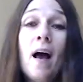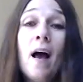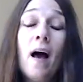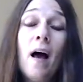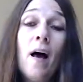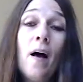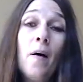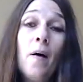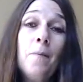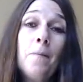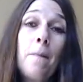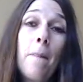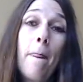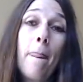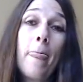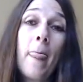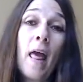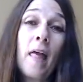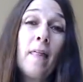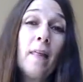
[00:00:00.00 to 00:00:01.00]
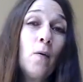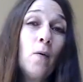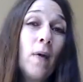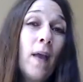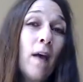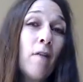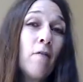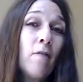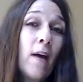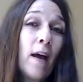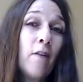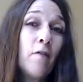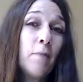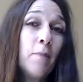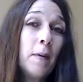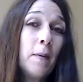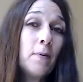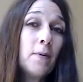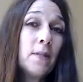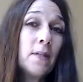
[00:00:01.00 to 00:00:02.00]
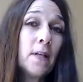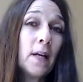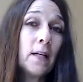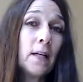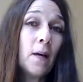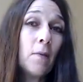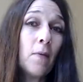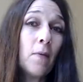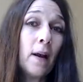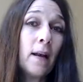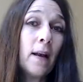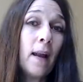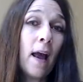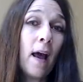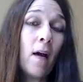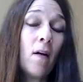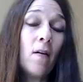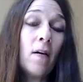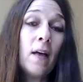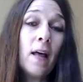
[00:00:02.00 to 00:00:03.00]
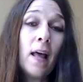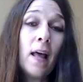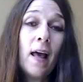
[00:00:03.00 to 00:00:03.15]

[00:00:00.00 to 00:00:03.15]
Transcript: Um, I think we have five people signed up right now.